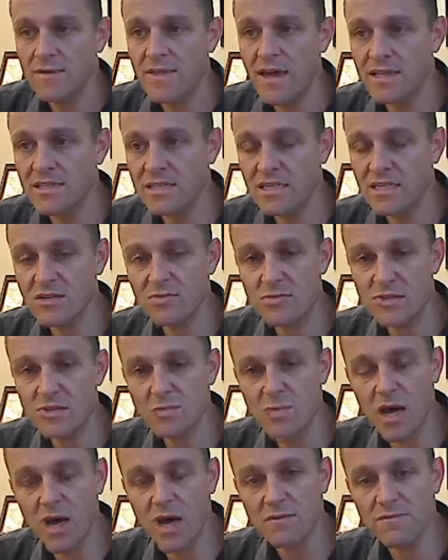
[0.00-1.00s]
that didn't
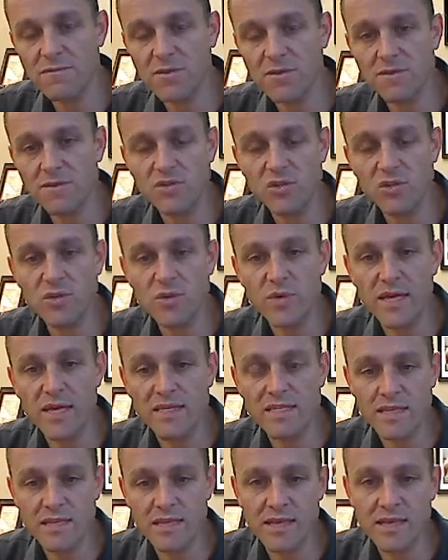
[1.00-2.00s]
respond for a few
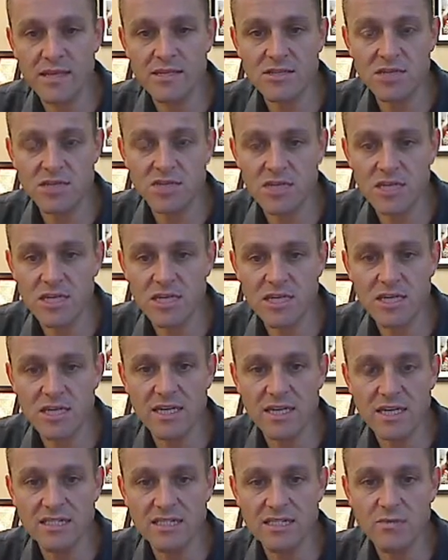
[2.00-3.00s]
weeks, and then she
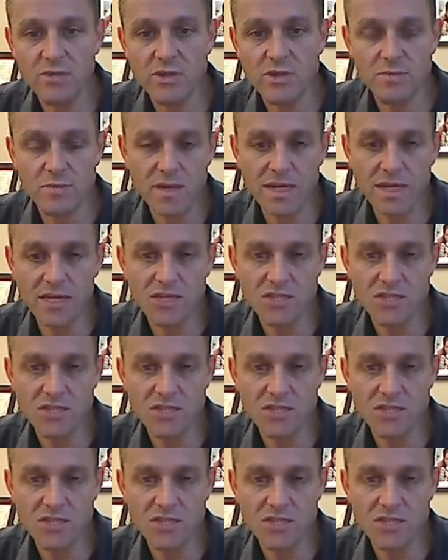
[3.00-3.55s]
connected with me,